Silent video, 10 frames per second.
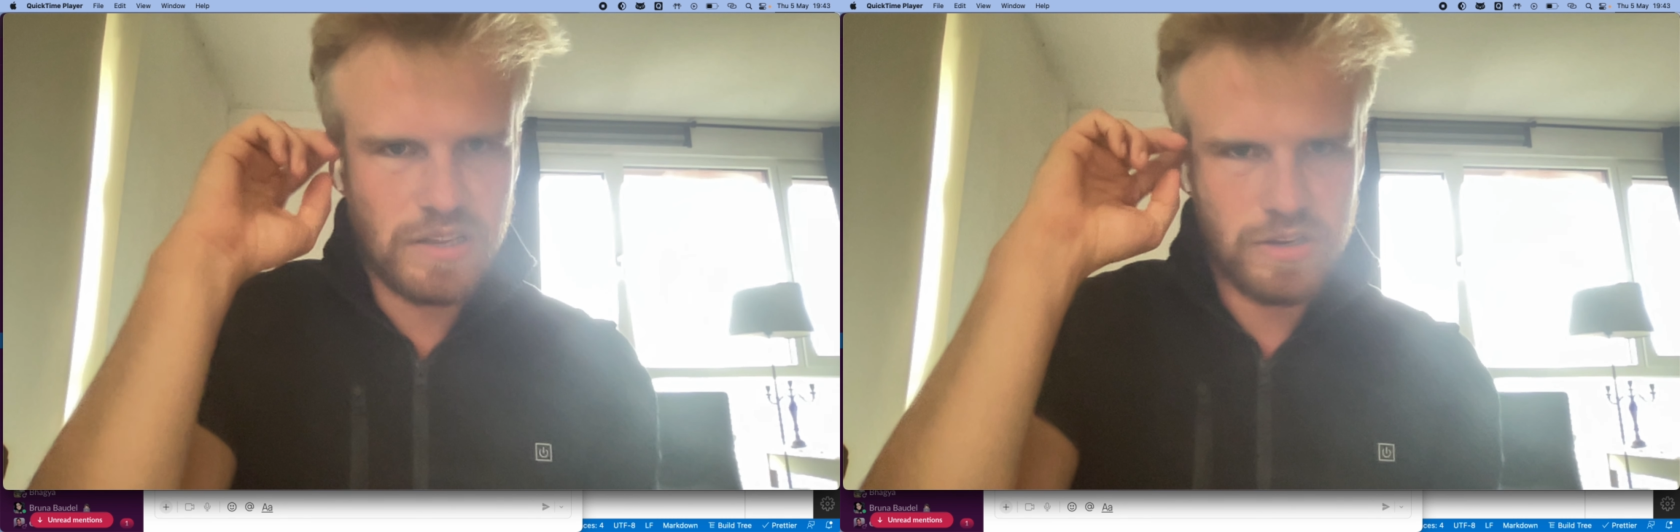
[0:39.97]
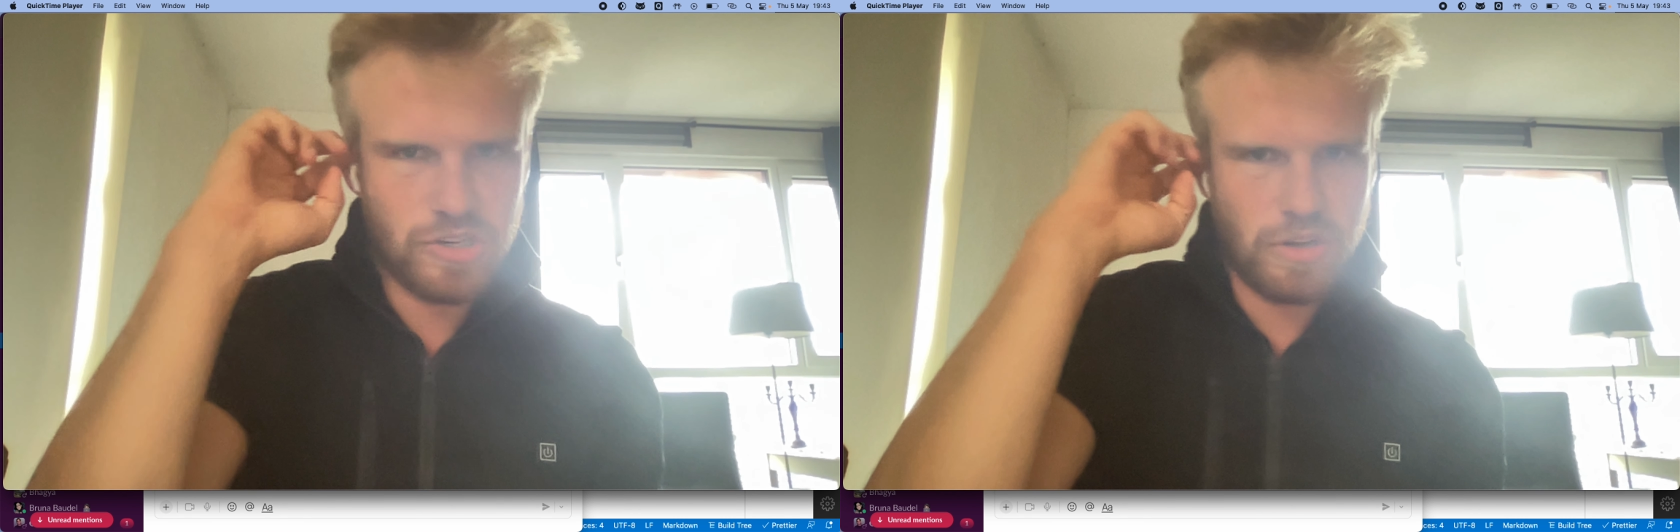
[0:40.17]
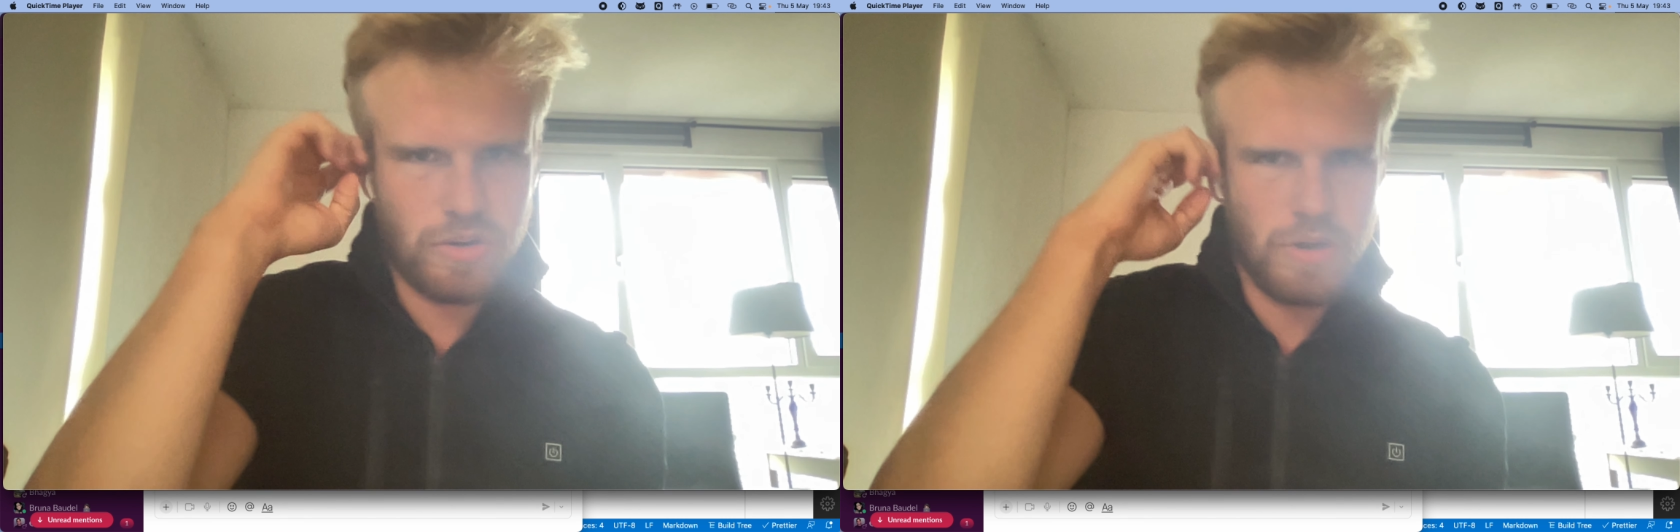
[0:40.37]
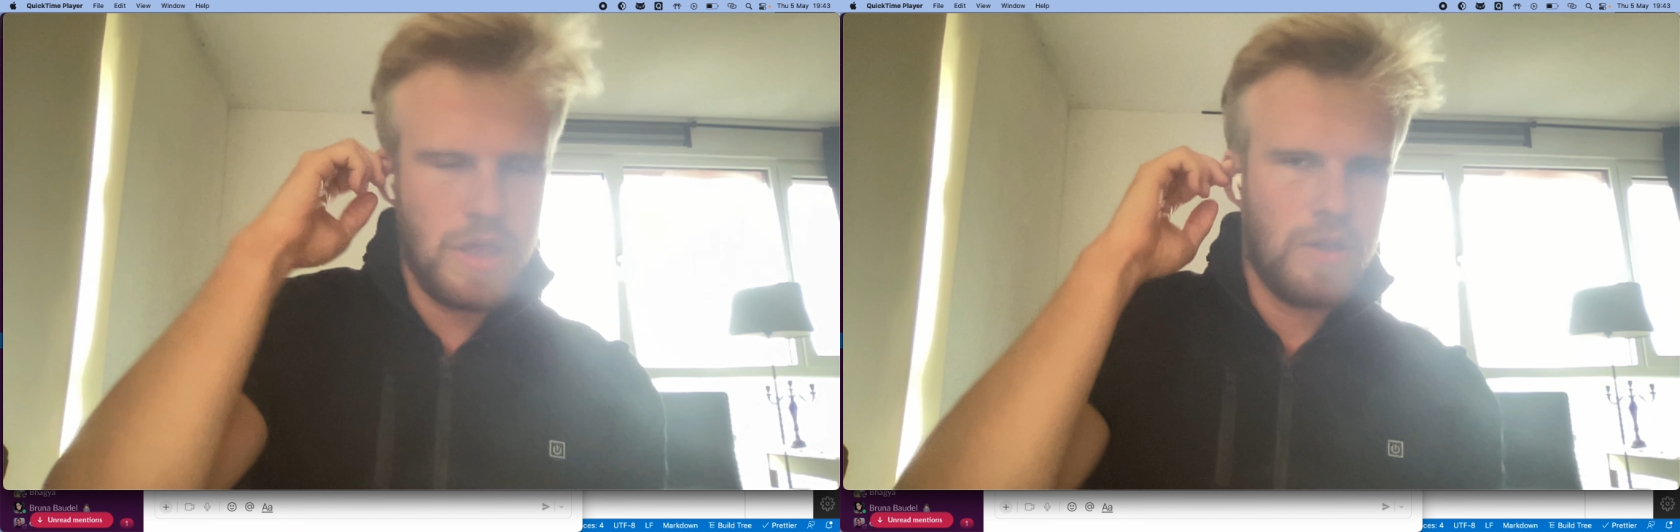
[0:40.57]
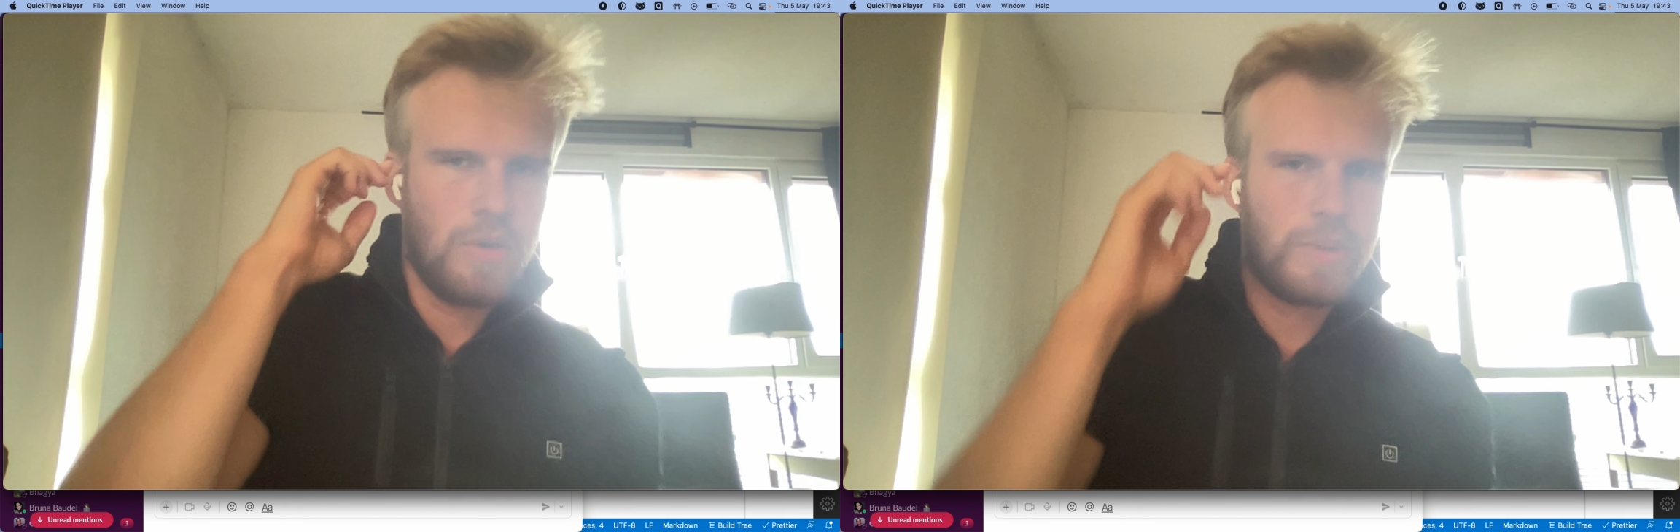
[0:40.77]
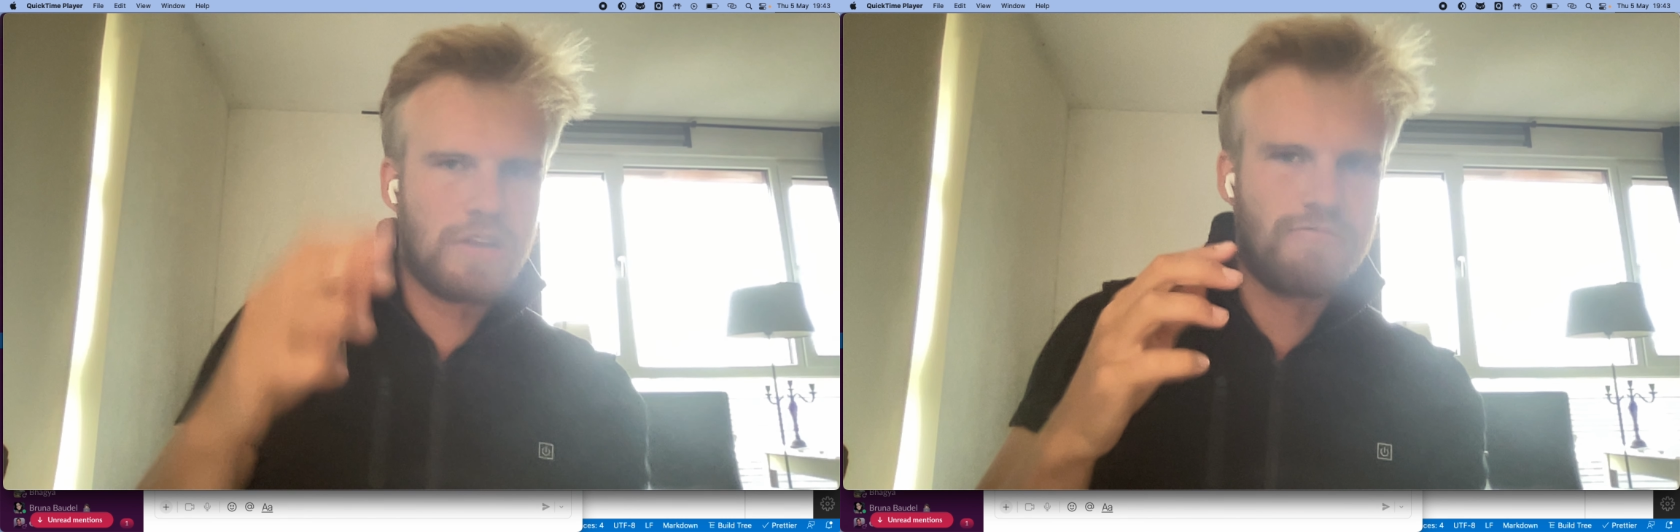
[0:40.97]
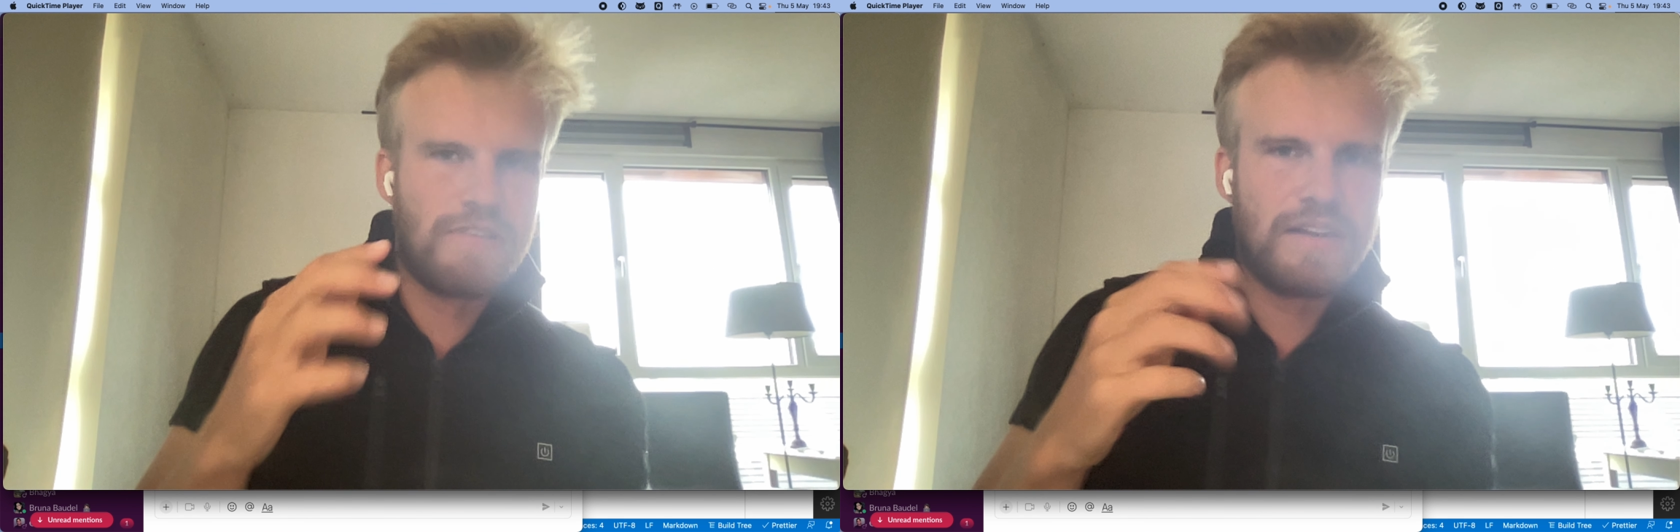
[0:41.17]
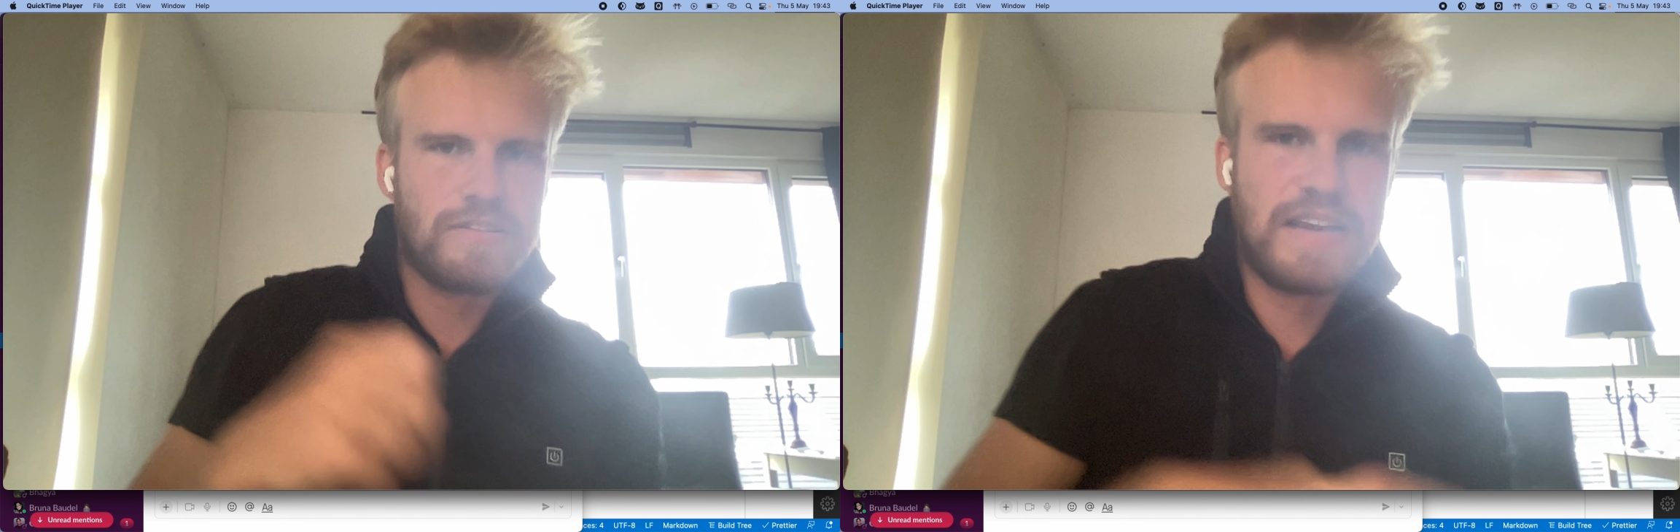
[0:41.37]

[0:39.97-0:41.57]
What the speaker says: So we can render